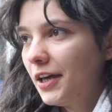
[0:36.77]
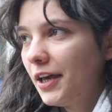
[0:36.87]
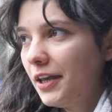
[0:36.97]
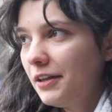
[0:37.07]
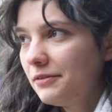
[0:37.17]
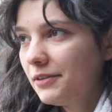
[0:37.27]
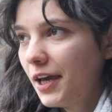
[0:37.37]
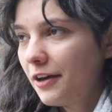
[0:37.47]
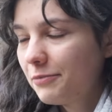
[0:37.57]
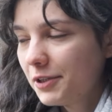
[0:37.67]
And
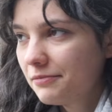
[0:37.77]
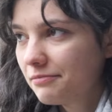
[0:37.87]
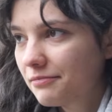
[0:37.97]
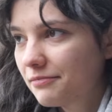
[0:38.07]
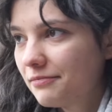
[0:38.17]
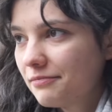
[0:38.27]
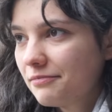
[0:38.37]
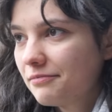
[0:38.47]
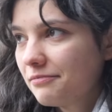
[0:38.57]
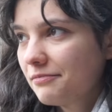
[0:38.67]
yeah, I've been
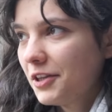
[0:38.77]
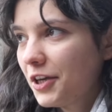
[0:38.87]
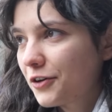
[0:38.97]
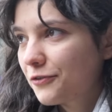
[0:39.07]
here